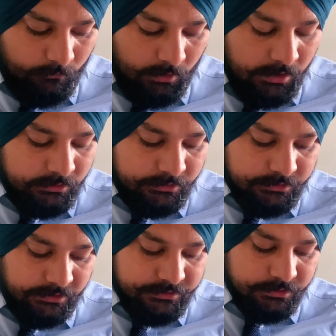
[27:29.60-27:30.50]
and then
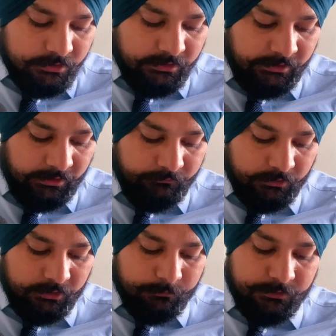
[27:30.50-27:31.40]
get stuck and never
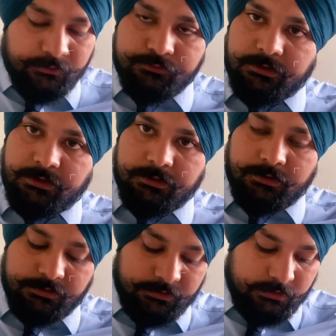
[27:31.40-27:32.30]
again produce another
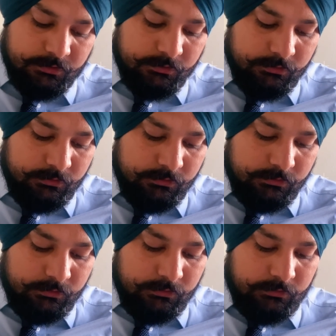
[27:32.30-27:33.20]
digit
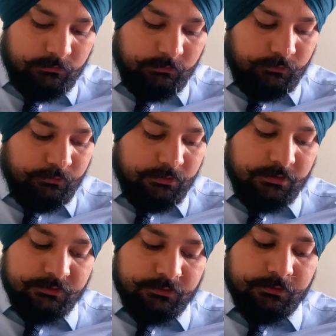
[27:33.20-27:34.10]
because it
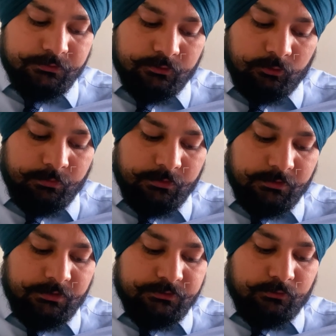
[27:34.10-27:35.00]
doesn't stop.
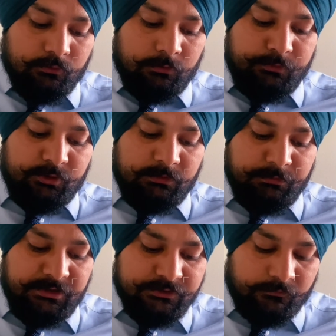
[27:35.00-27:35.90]
There is no computable
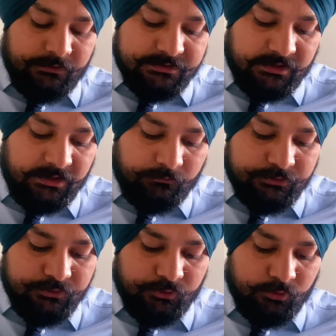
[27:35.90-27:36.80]
means of deciding
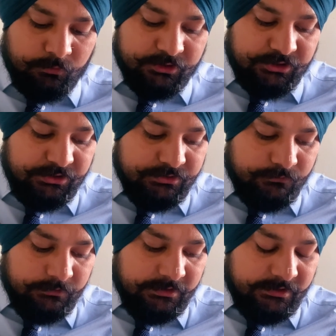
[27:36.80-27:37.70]
which Turing machines
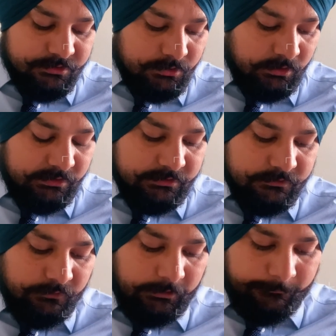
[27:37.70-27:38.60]
will get stuck in this
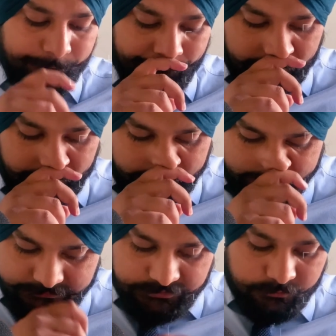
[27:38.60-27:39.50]
way.
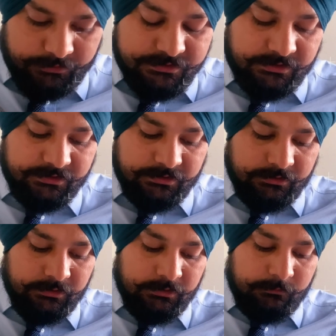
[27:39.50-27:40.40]
This is basically
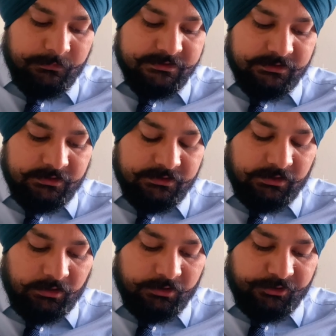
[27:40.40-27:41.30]
the
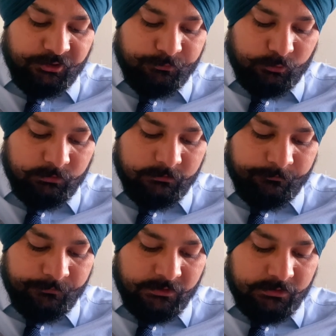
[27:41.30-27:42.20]
halting
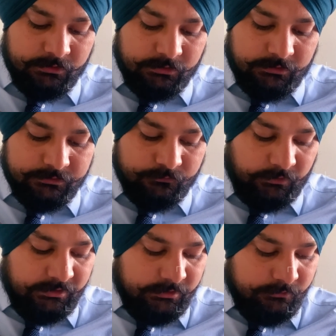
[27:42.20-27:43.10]
problem. Thus,
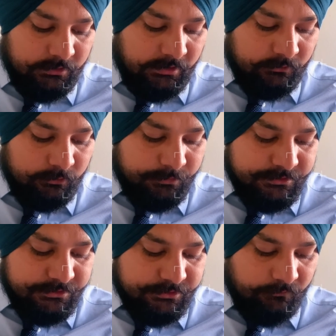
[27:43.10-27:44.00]
while our diagonal
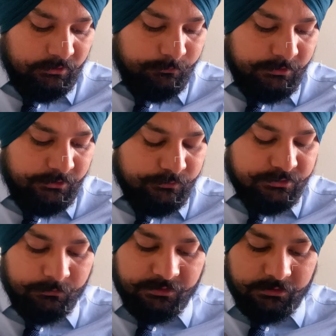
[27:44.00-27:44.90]
procedure will produce
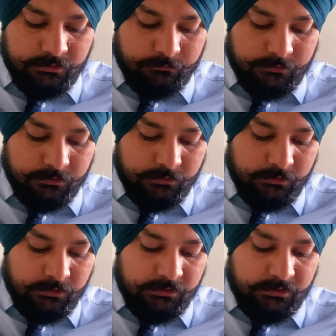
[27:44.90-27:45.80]
some real number,
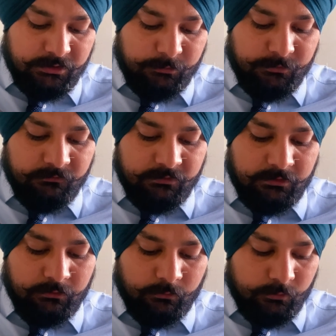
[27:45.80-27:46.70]
that number will
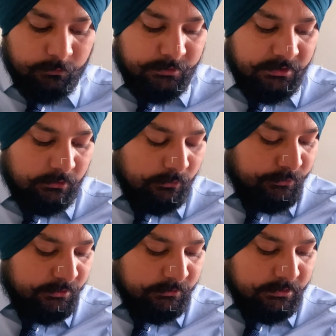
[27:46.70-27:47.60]
not be a
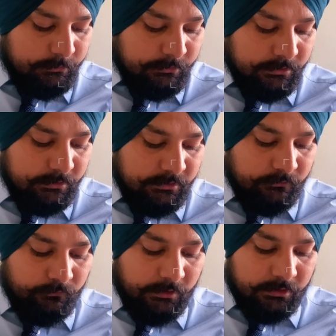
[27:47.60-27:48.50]
computable number. In
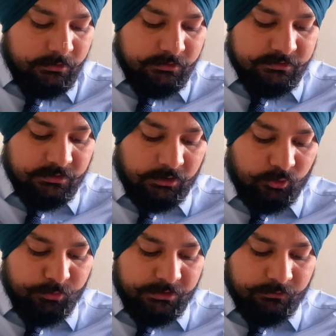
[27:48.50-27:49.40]
fact, this
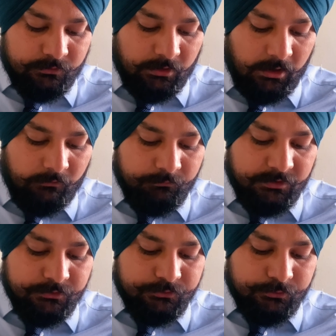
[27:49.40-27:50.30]
argument could have
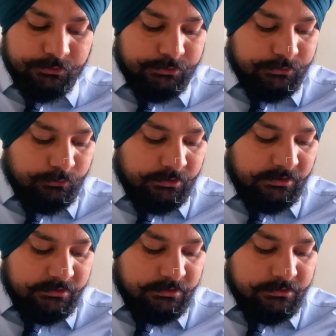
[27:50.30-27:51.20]
been used to show that the
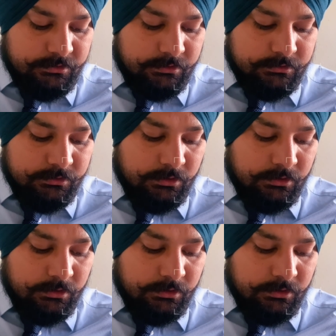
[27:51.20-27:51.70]
existence